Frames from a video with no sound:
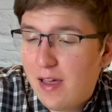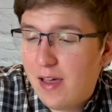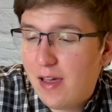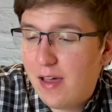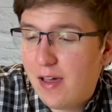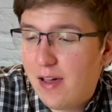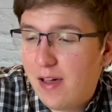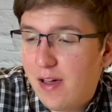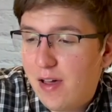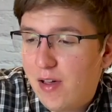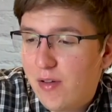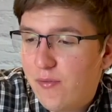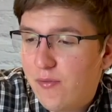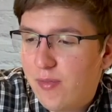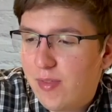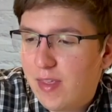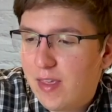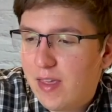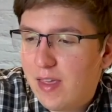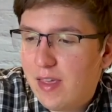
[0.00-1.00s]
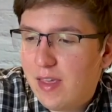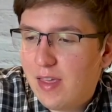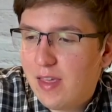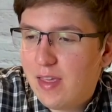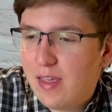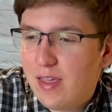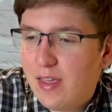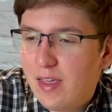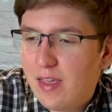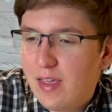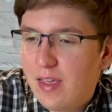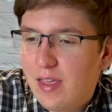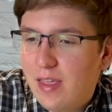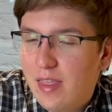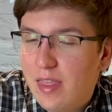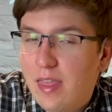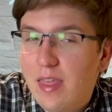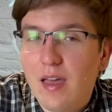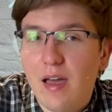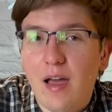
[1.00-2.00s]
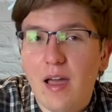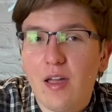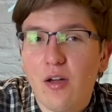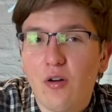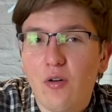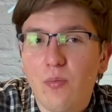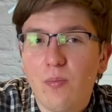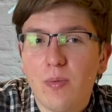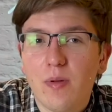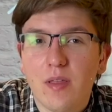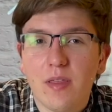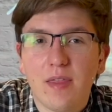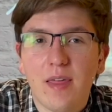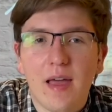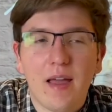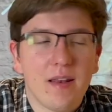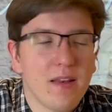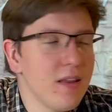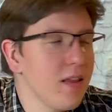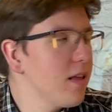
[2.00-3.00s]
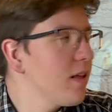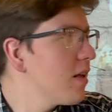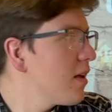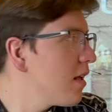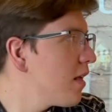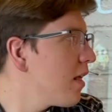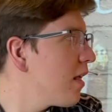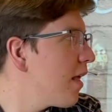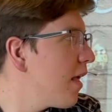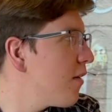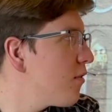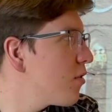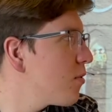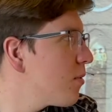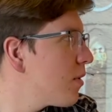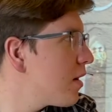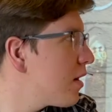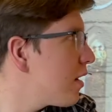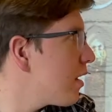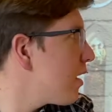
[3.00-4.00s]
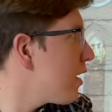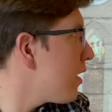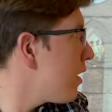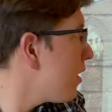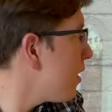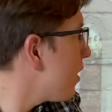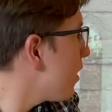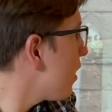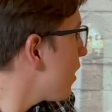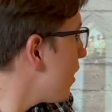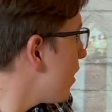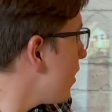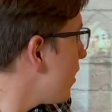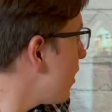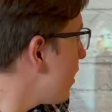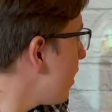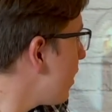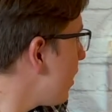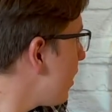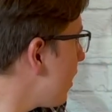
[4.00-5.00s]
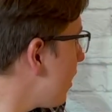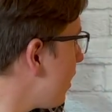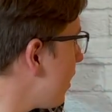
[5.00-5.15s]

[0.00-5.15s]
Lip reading: I hope that everyone is indeed